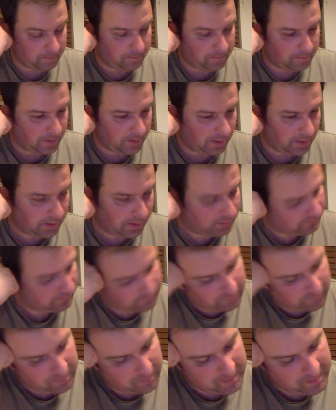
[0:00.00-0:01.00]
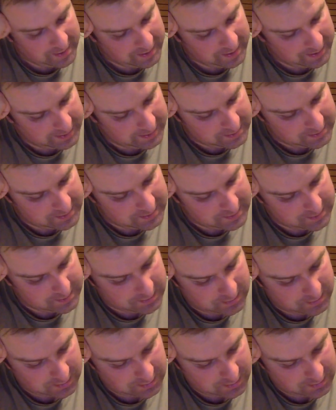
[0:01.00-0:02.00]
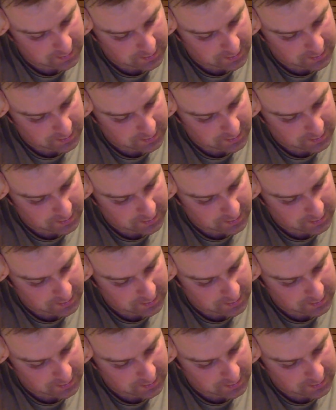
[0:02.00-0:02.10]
But for me, it's,